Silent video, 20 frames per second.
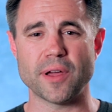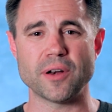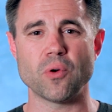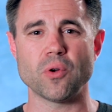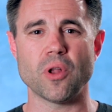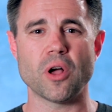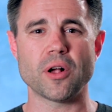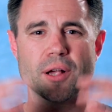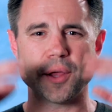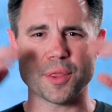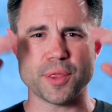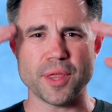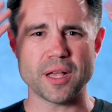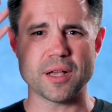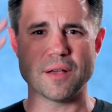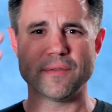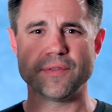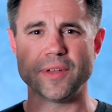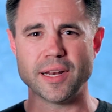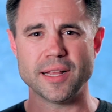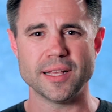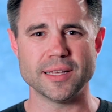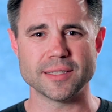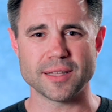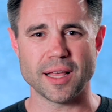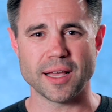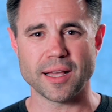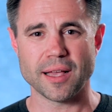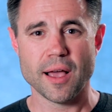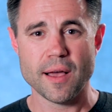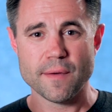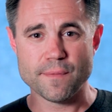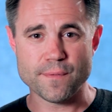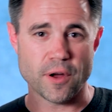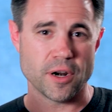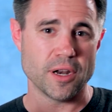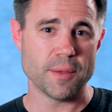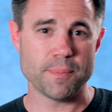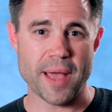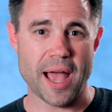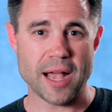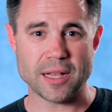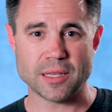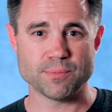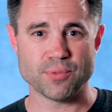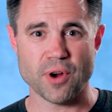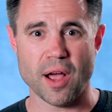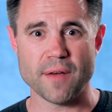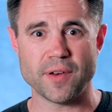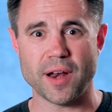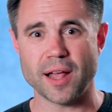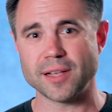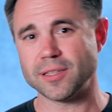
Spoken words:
I no longer think of it as like fun, impact, and profit.